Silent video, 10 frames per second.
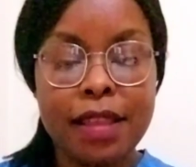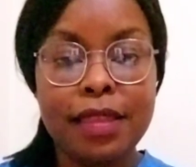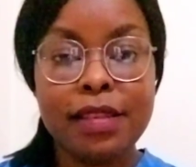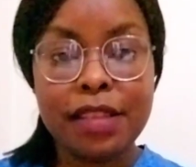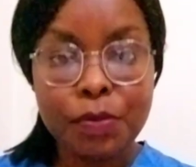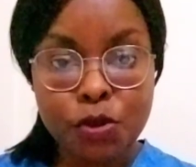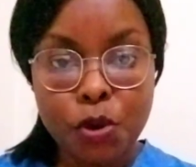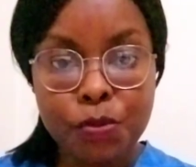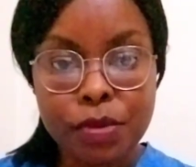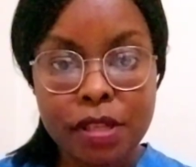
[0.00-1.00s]
the
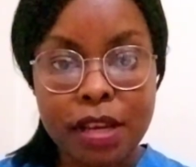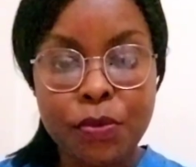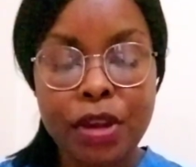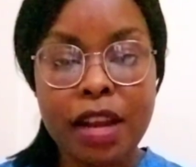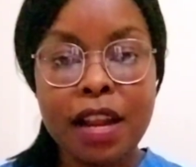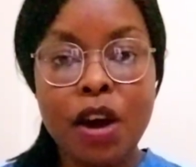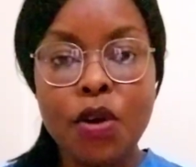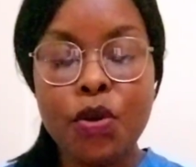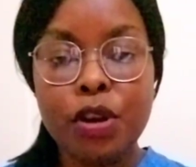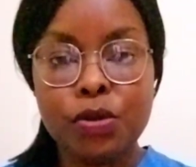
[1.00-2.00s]
symptoms, we are now
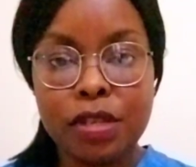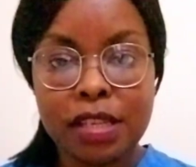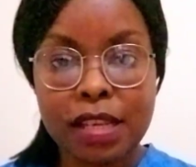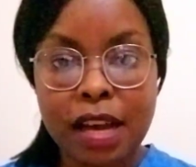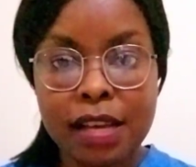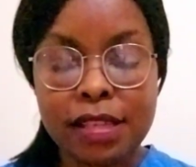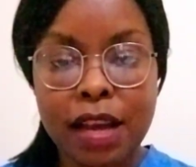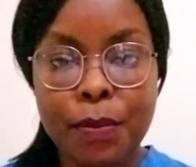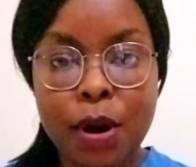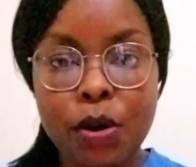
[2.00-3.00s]
going to discuss
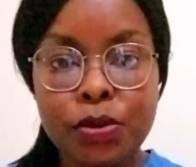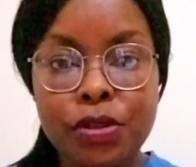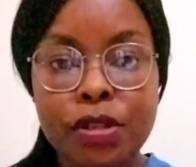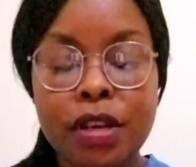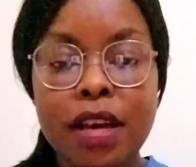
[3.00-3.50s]
about